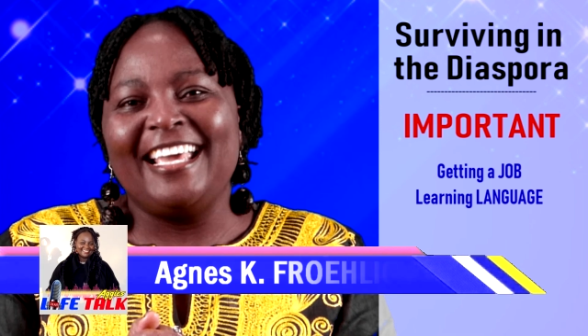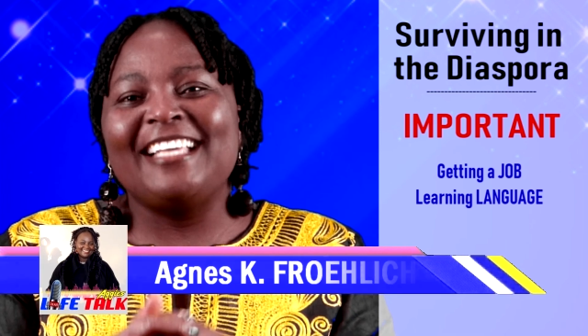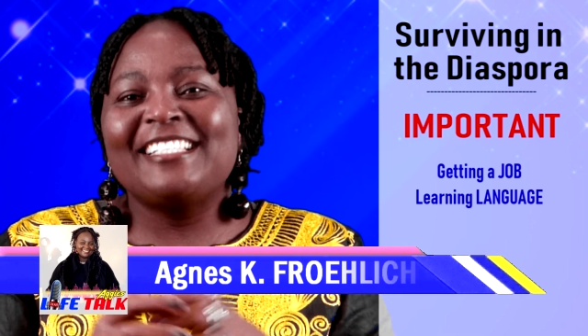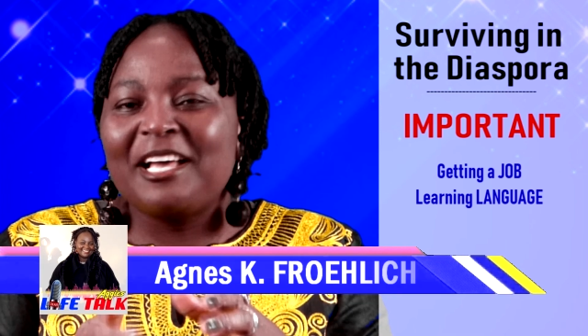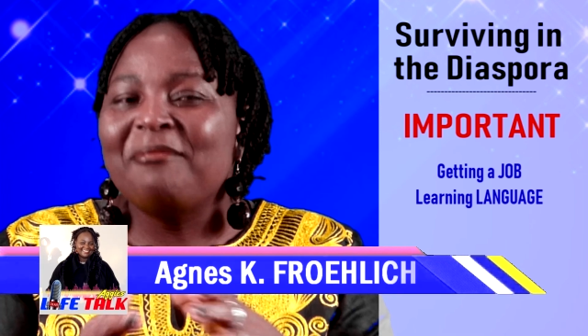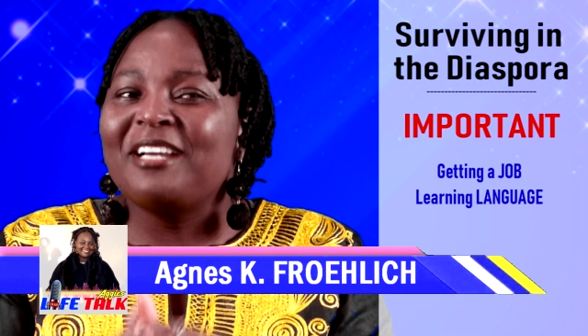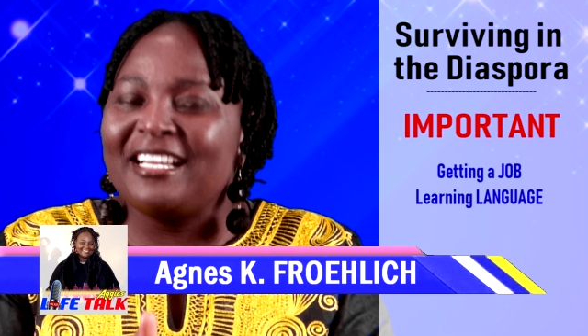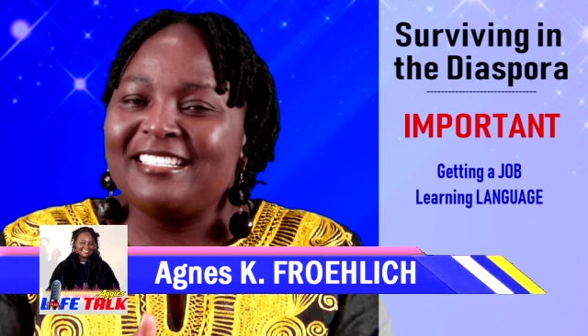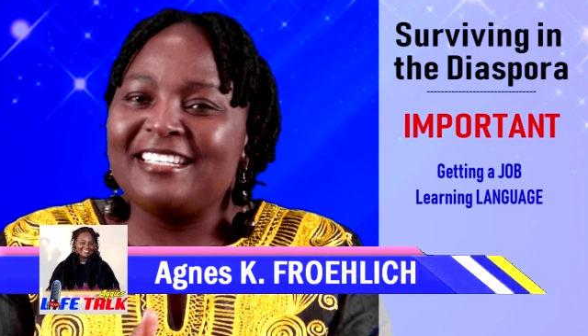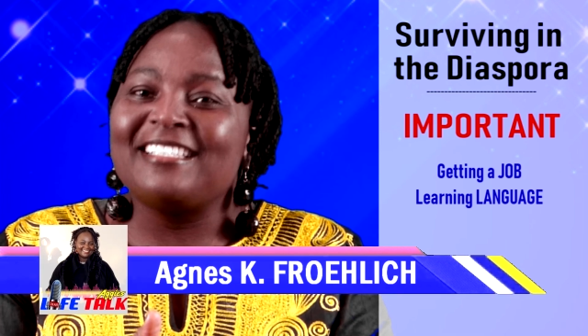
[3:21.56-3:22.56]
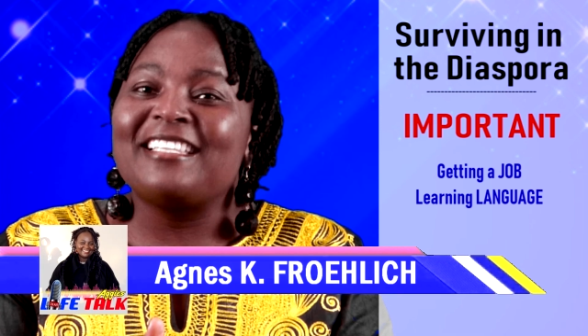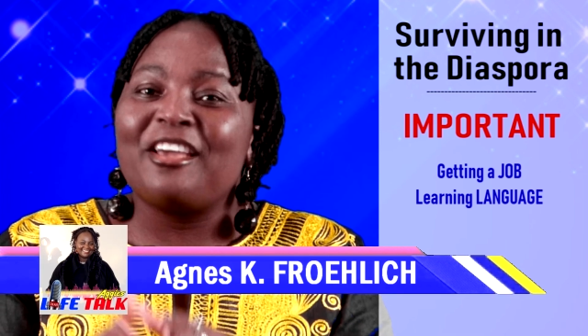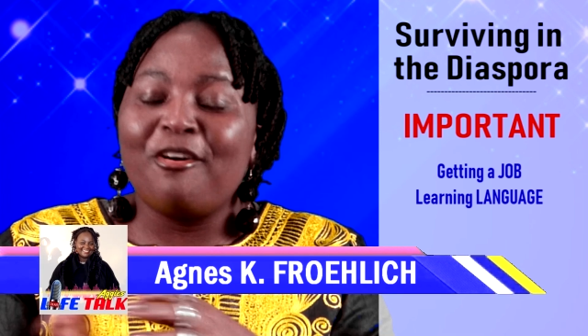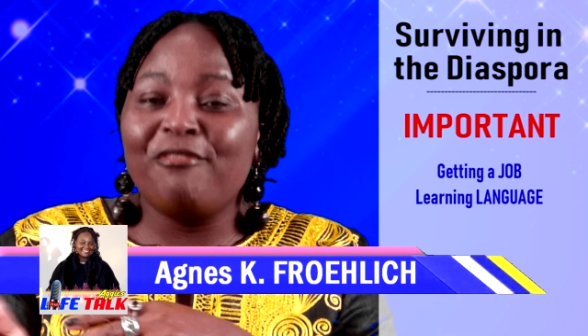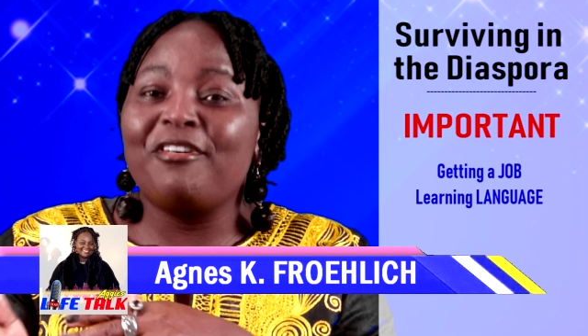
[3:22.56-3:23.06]
In some countries,
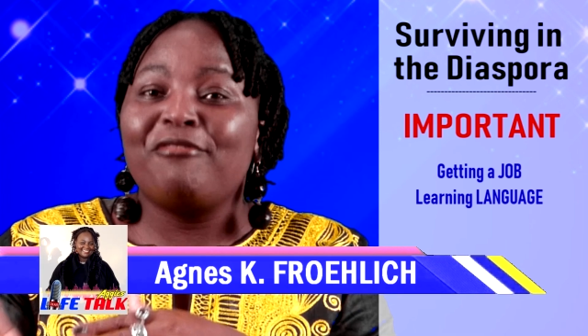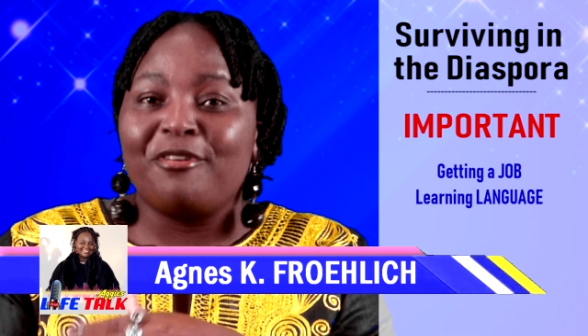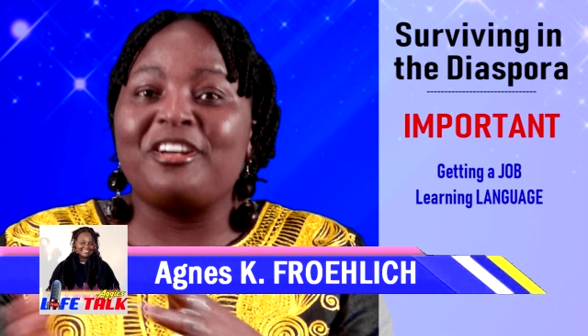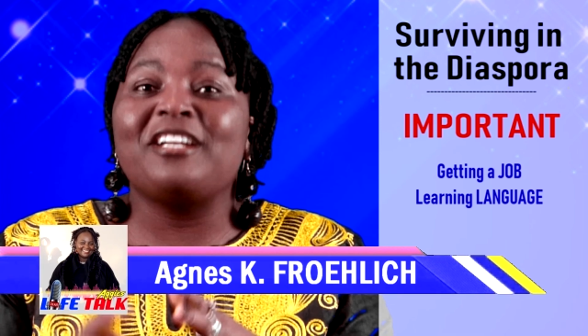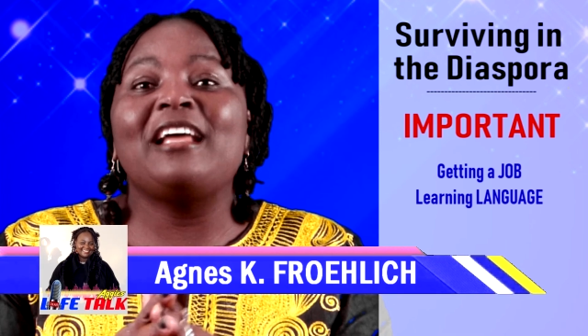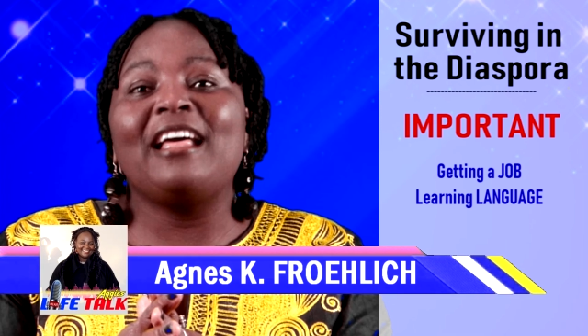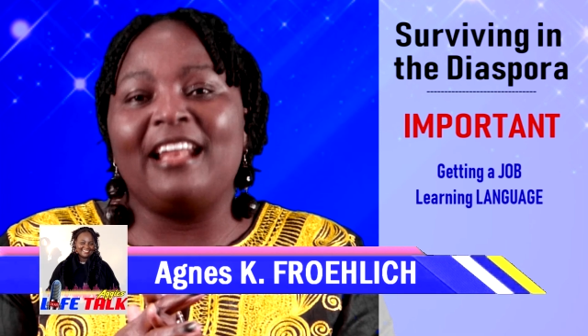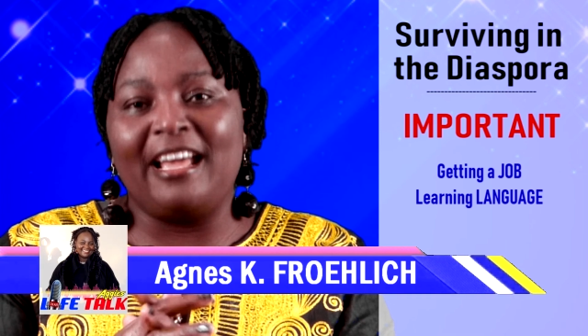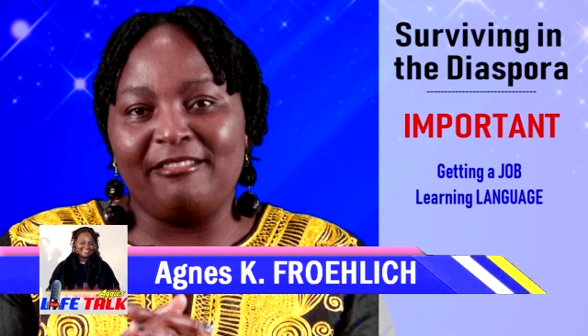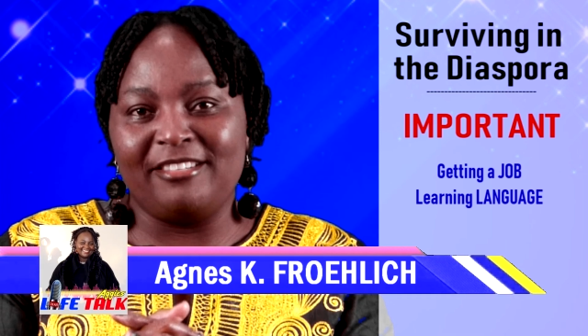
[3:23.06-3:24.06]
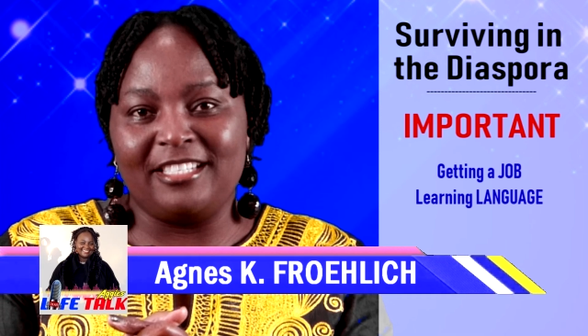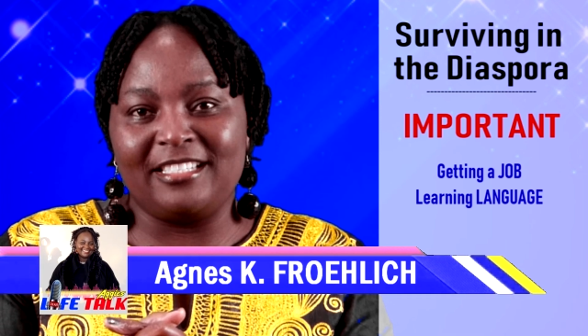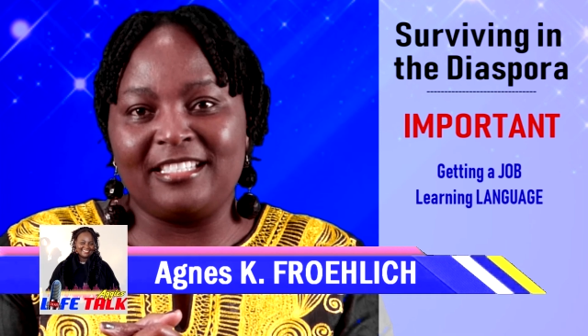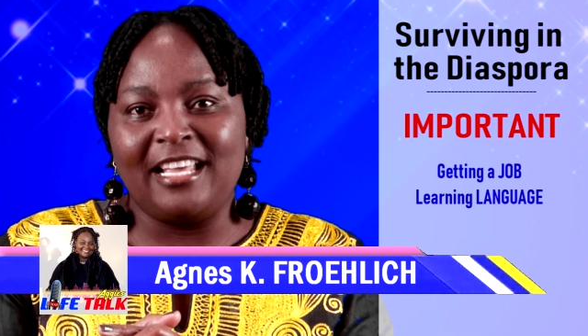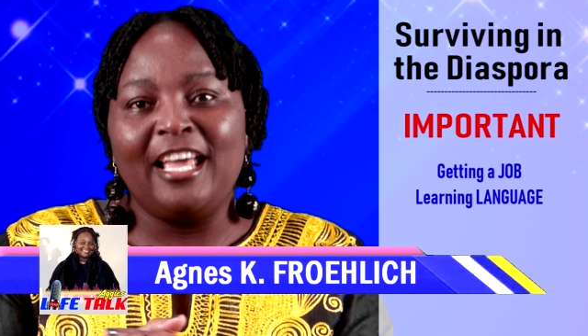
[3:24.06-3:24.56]
they offer foreign
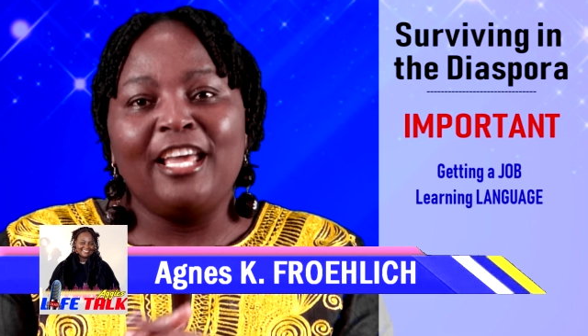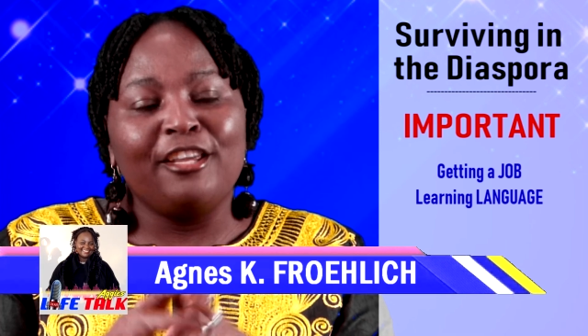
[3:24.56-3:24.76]
languages.